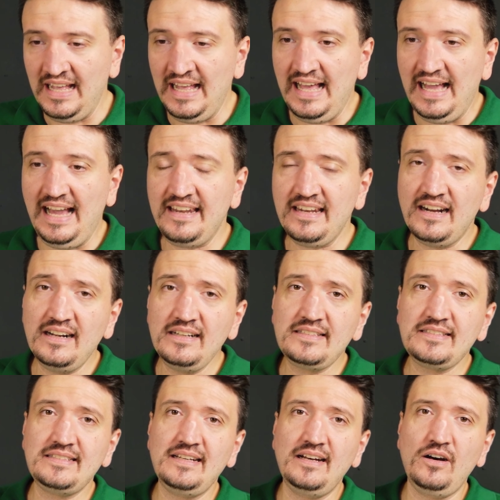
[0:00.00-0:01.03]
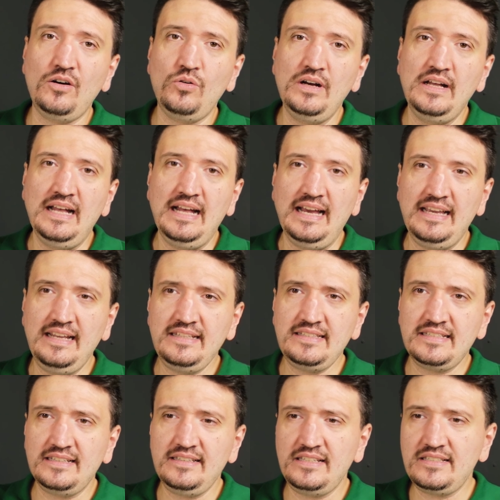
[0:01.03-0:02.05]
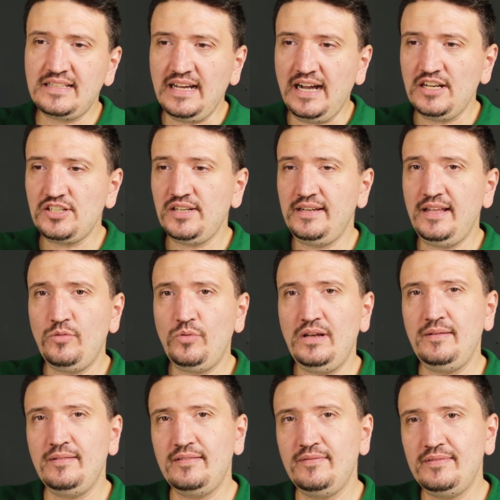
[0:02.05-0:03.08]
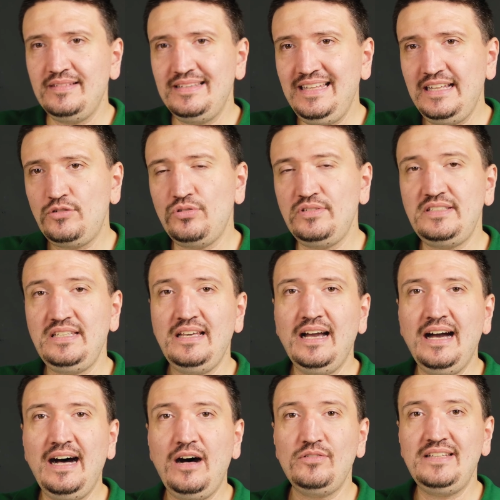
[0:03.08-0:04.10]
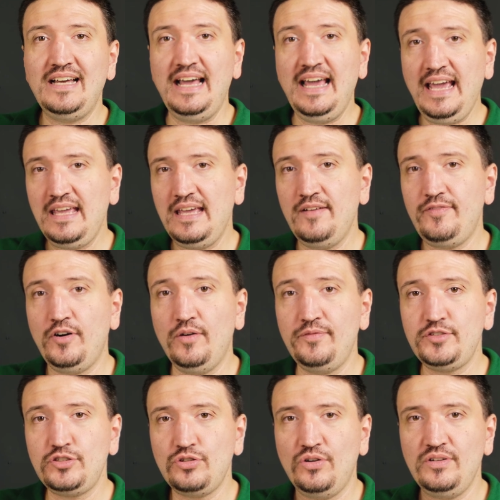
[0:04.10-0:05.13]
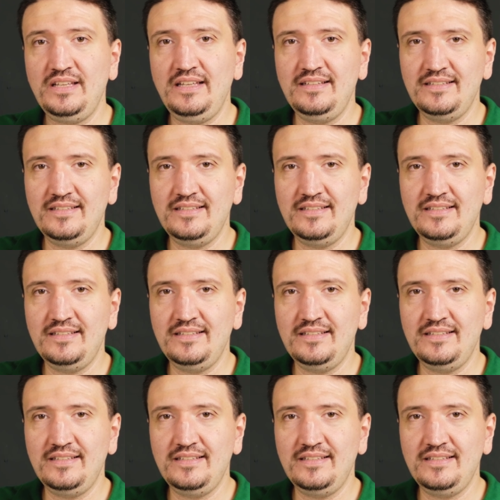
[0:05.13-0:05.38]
And also, it's a discussion, and we'll need to see how the AF of Sony